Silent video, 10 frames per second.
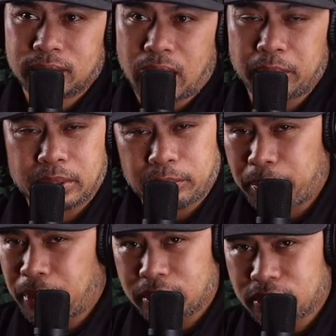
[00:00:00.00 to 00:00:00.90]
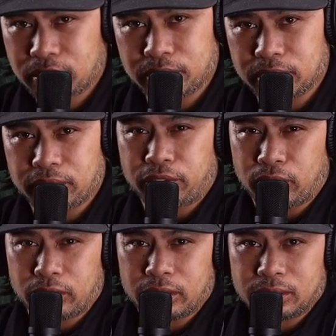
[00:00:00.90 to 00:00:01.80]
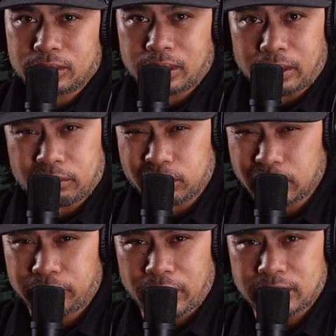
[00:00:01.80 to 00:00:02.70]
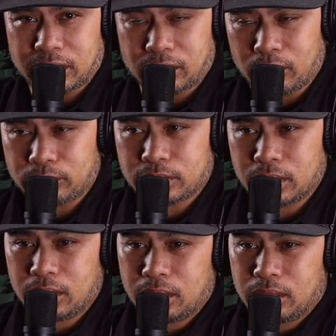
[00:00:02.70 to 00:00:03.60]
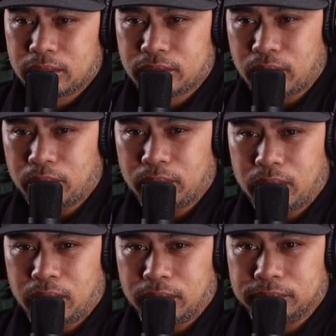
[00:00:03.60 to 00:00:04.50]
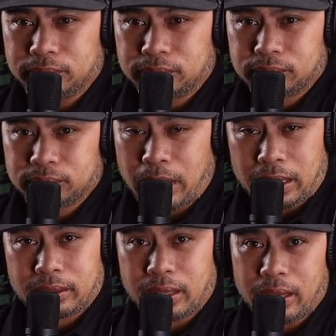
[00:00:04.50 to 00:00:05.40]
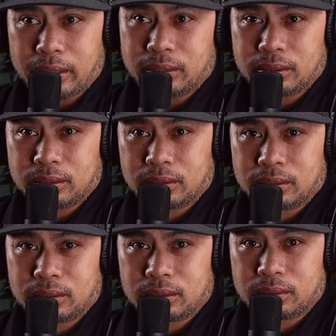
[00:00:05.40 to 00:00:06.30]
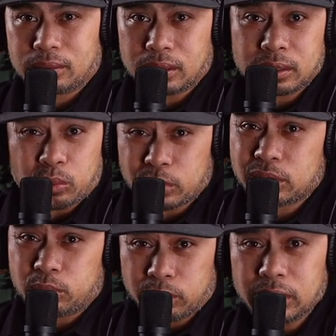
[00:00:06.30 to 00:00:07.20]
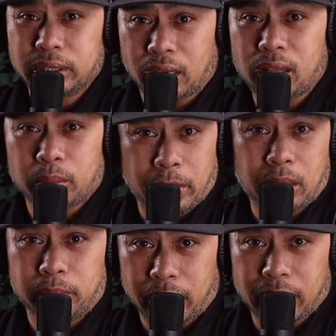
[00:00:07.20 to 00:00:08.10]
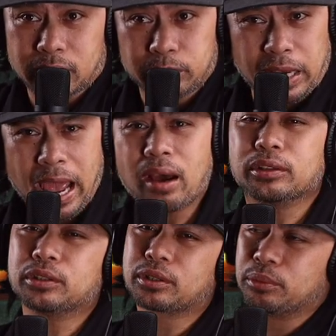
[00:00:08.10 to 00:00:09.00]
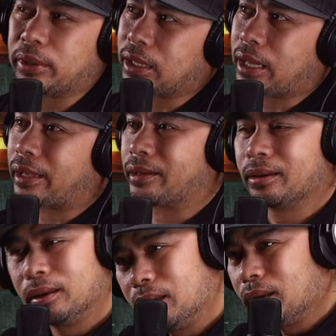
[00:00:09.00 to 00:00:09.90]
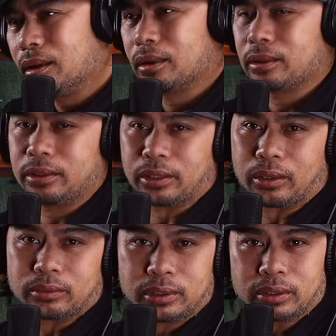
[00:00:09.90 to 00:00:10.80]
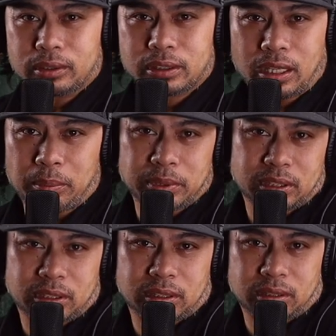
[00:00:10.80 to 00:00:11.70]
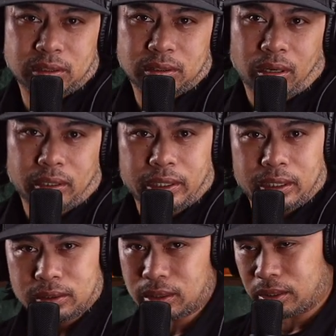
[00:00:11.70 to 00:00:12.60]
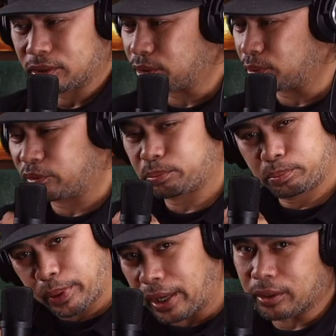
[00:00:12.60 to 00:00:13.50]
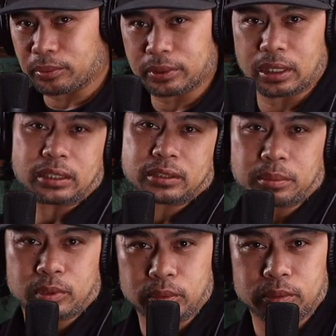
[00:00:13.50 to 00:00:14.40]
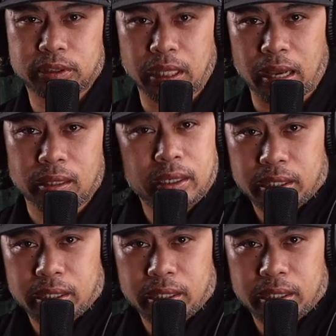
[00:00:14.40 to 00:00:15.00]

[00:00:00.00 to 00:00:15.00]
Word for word: I mean, my parents couldn't afford like really fancy clothes, so um, back then it was really all about brands. Now you could wear like, you know, you can stop at Target as long as you pair it with like some cool style.